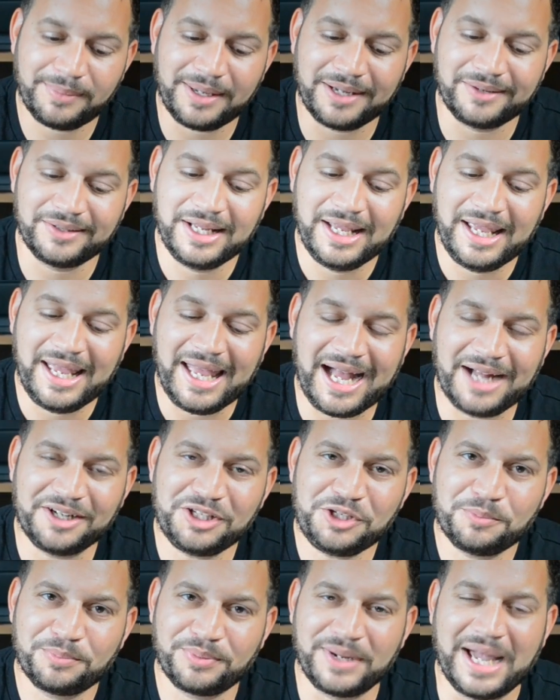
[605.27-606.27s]
about how
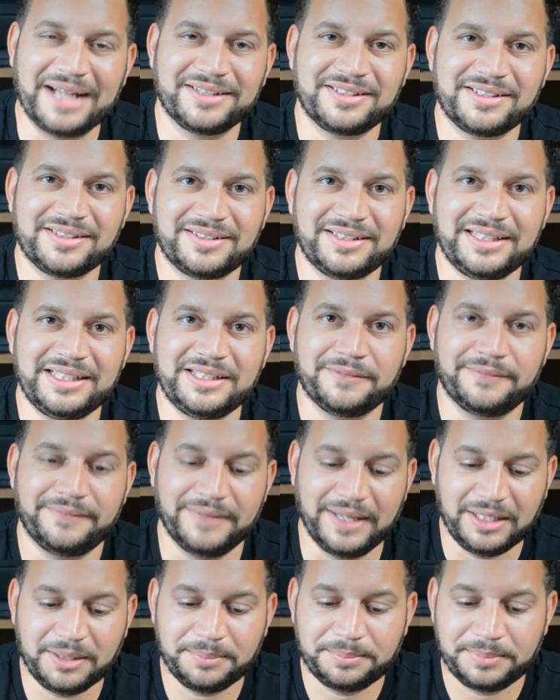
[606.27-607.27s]
do you practically
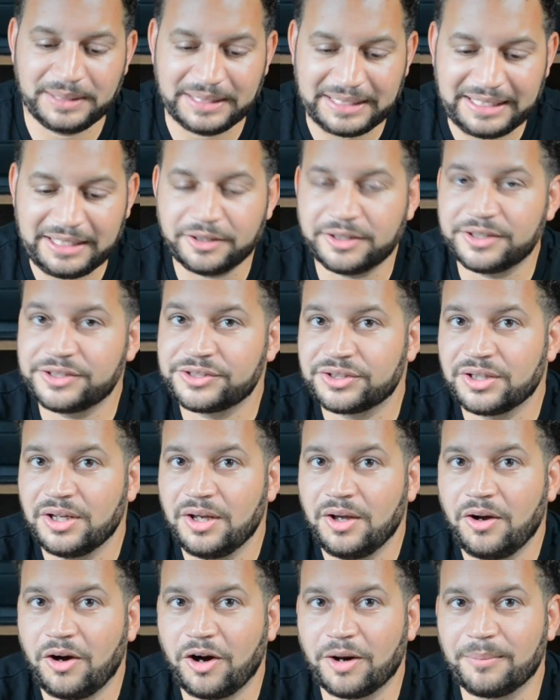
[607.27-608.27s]
develop leaders,
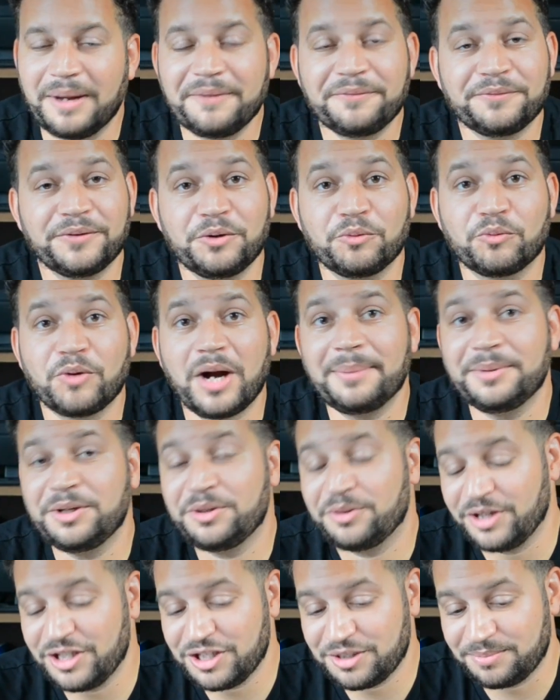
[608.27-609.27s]
or my friend Robbie
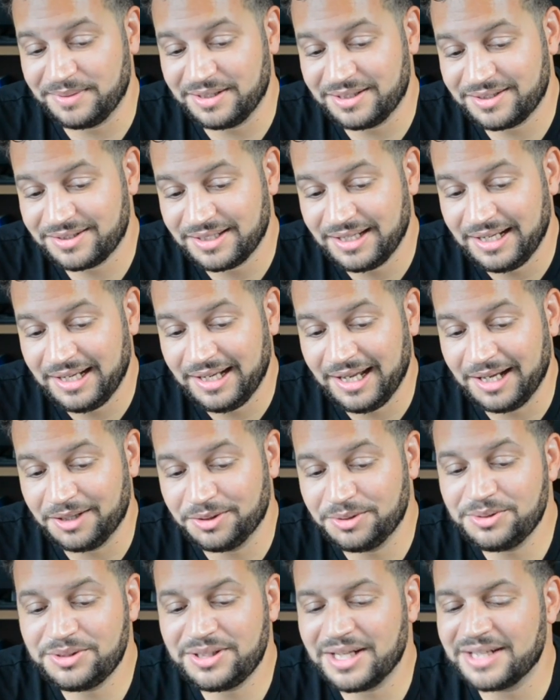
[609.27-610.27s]
Christmas,
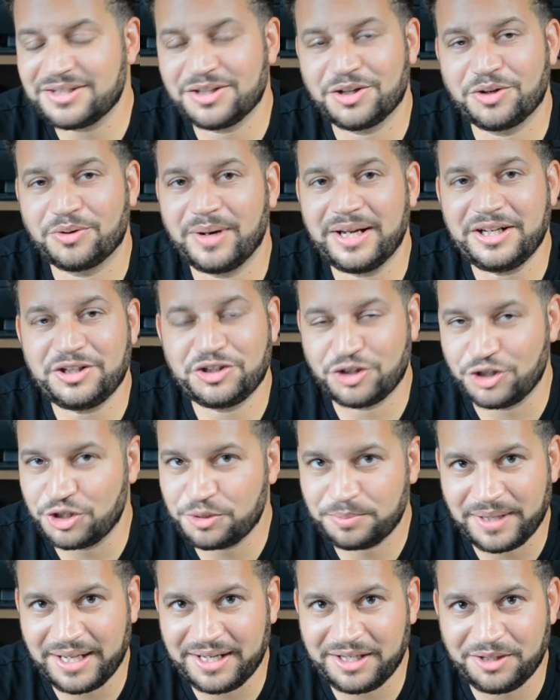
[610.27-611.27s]
who does a great
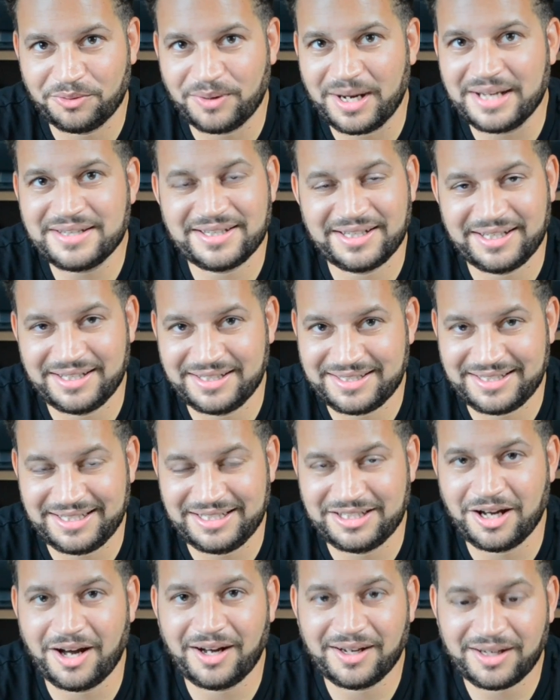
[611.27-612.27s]
church planting residency,
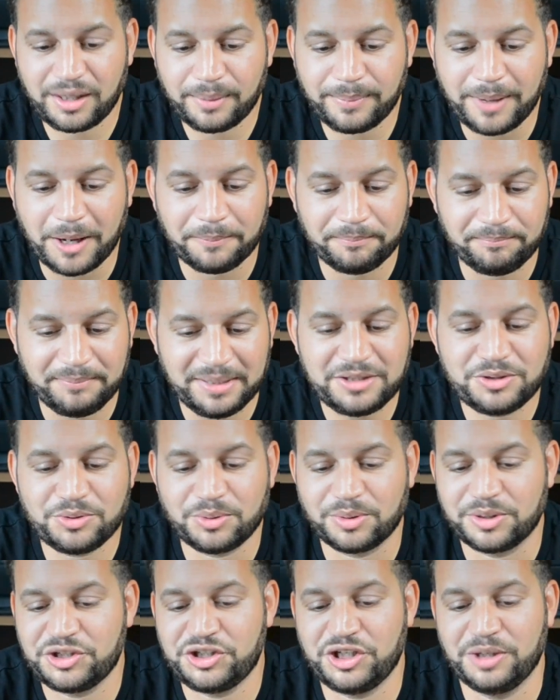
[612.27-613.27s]
talking about
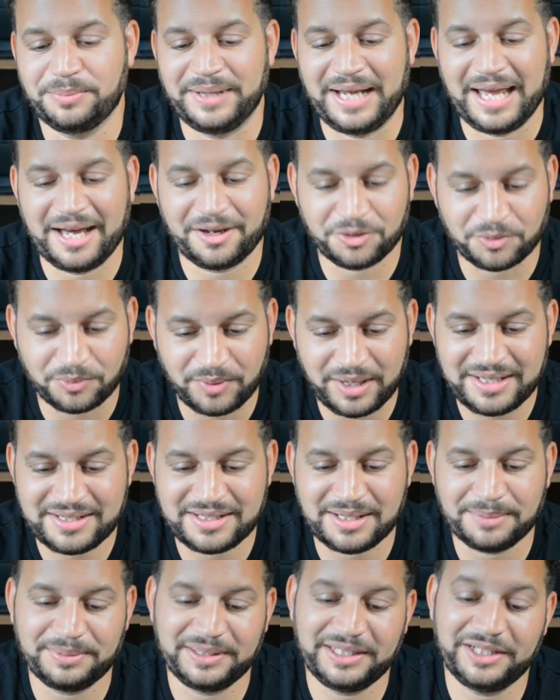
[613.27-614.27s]
mentorship and how to
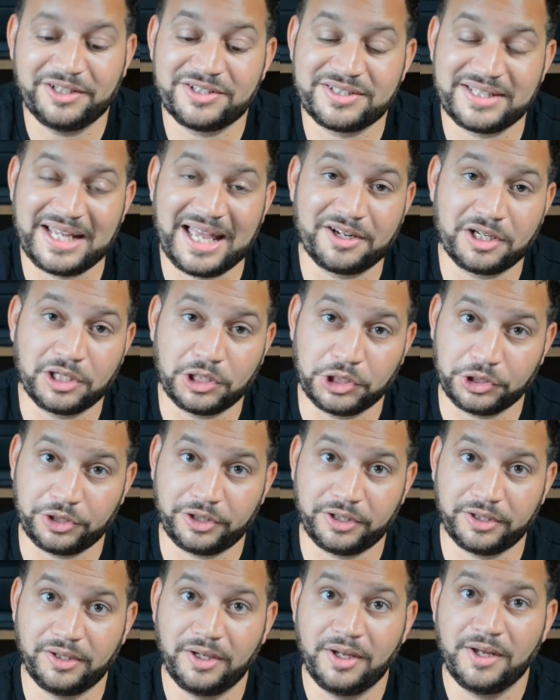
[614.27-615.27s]
raise up leaders and how to
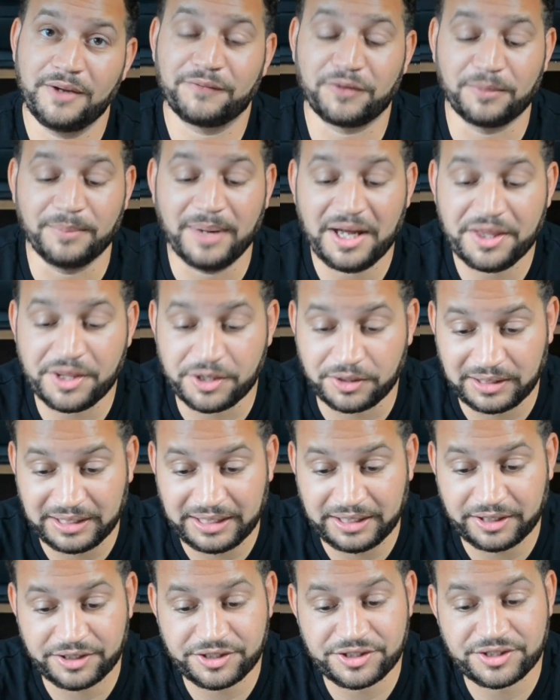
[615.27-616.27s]
learn from other
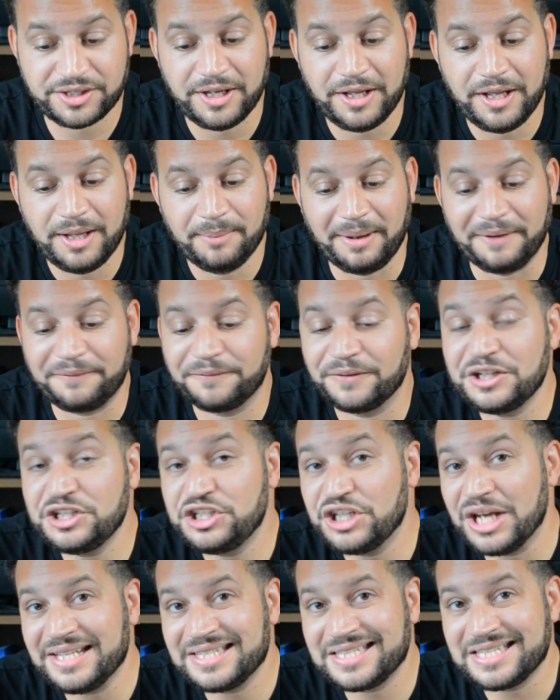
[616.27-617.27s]
leaders. My friend
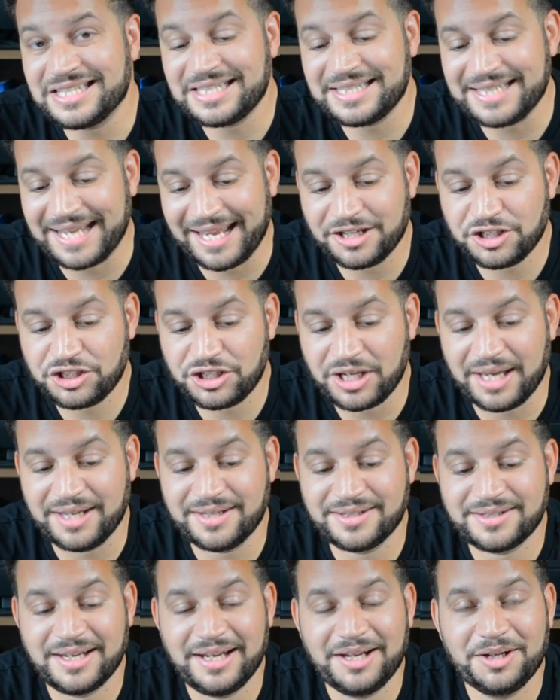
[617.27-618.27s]
Jason
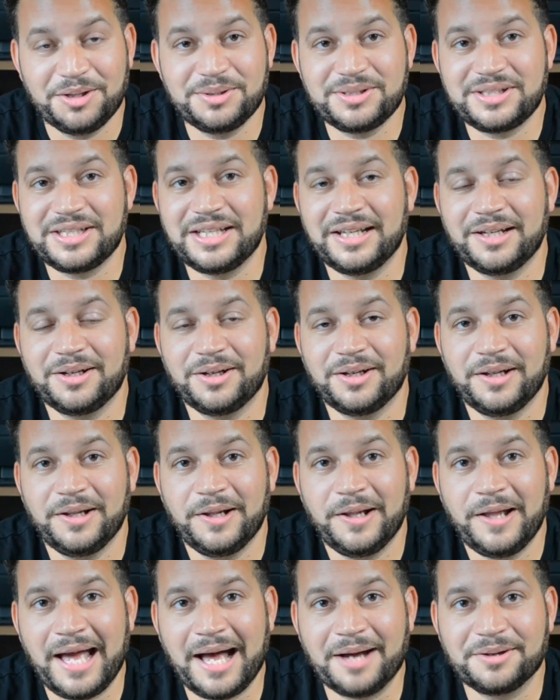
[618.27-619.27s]
Sanchez, who's the
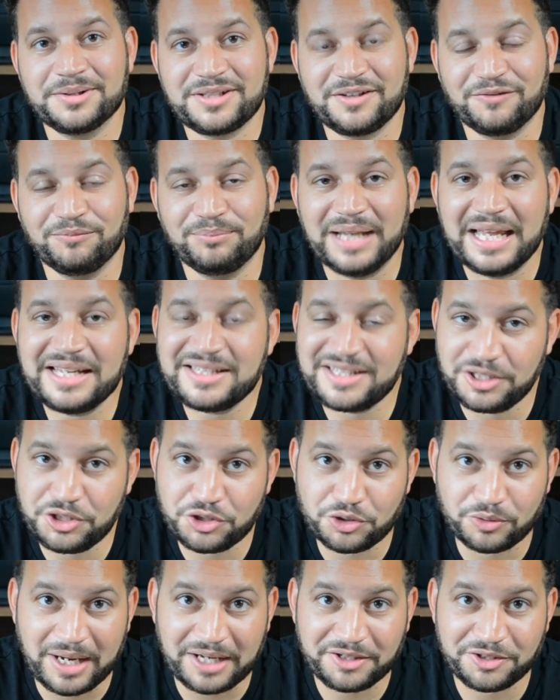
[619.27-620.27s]
House of Blessing
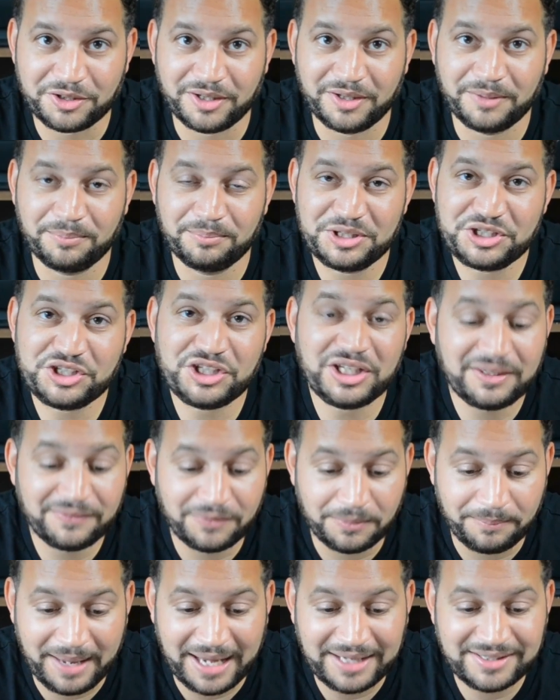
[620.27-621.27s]
director in
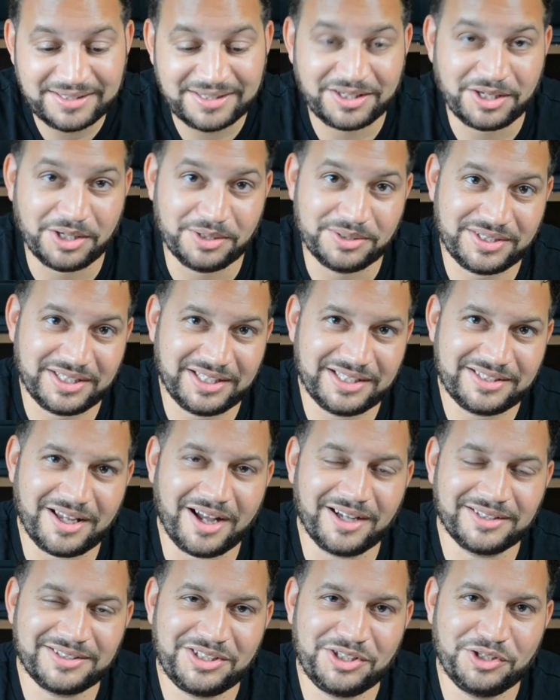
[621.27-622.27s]
Bishinova, Mexico, is going to
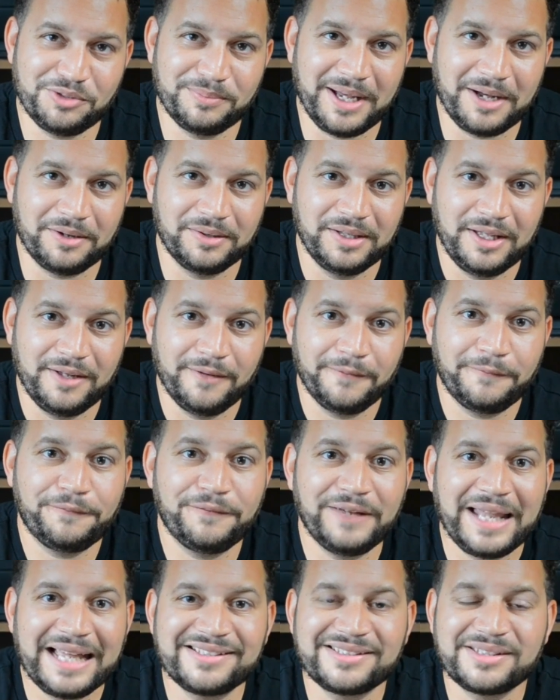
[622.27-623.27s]
talk to you about
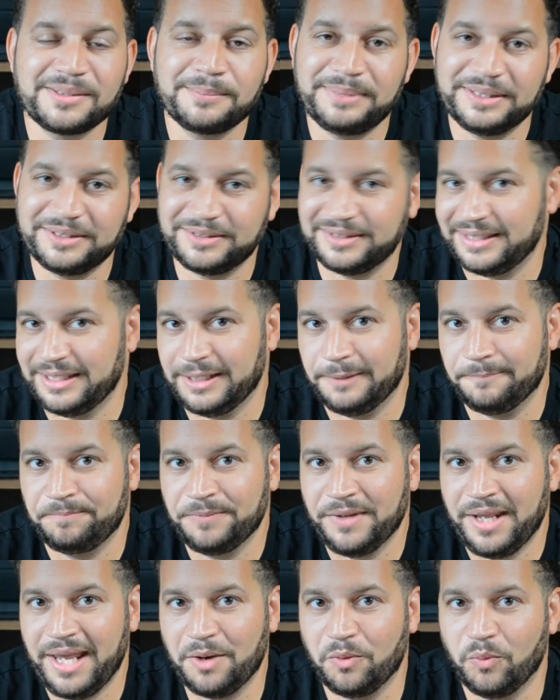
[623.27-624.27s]
flexibility
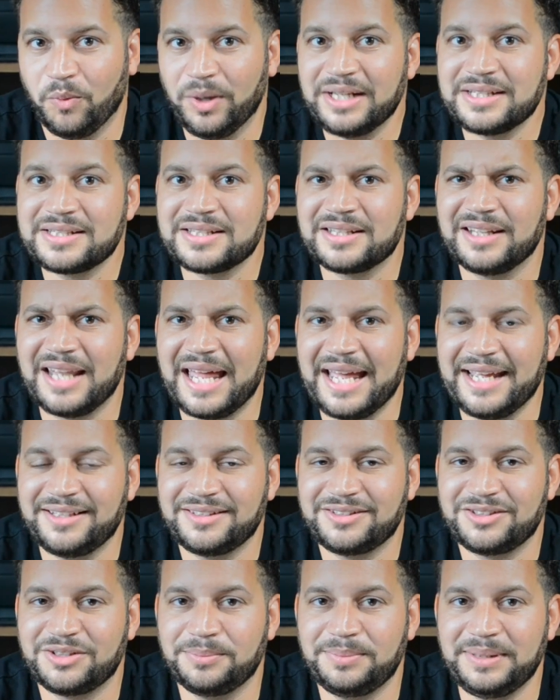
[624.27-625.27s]
and what it's
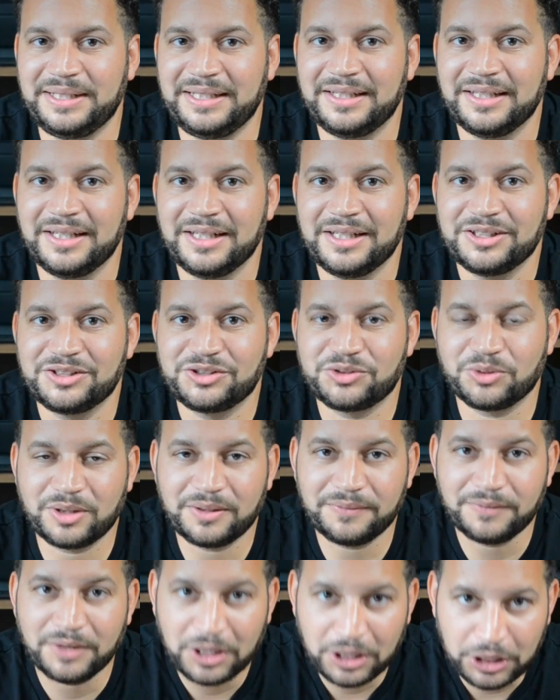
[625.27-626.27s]
like to be sort
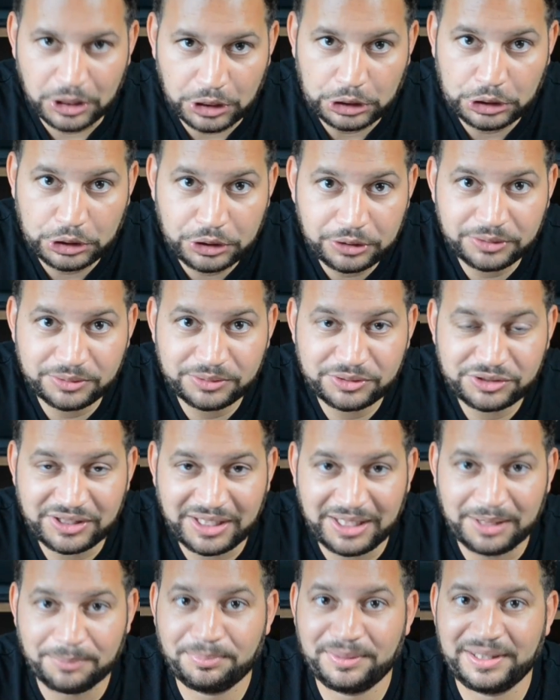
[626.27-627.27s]
of loose
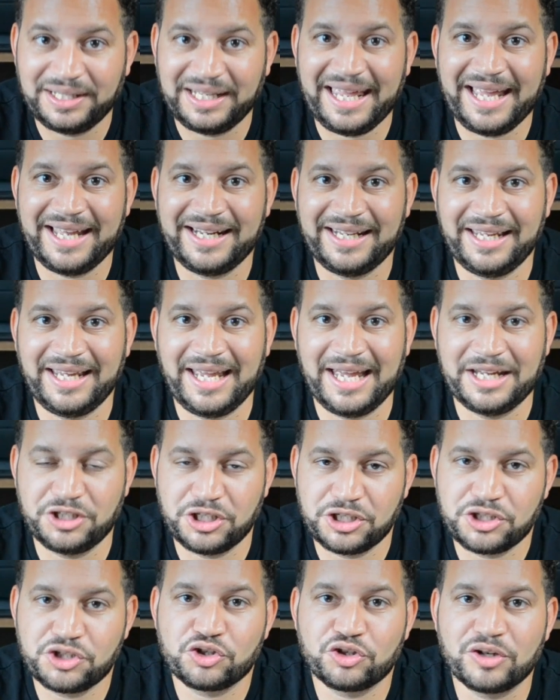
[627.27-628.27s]
in planning and
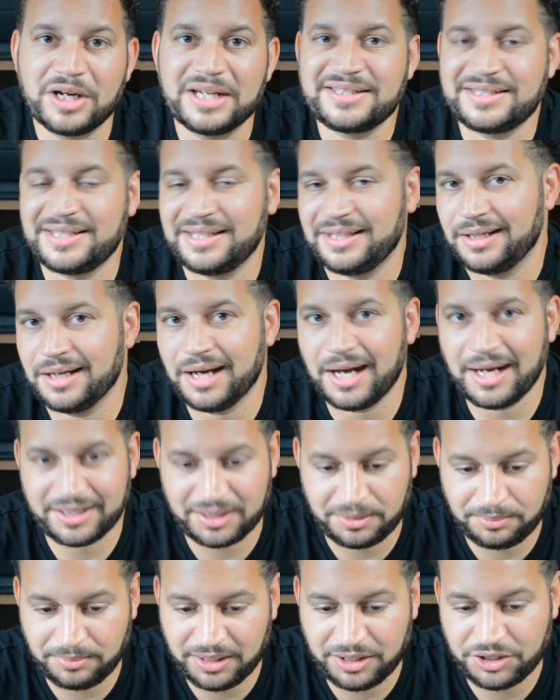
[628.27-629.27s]
just trusting God
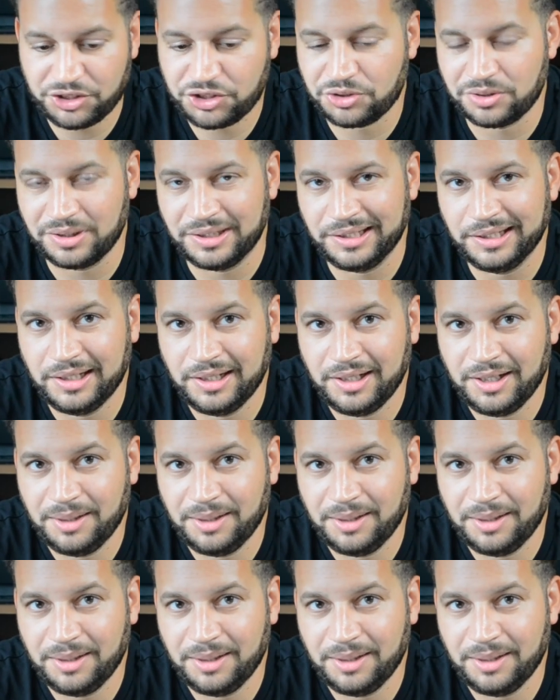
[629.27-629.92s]
in ministry.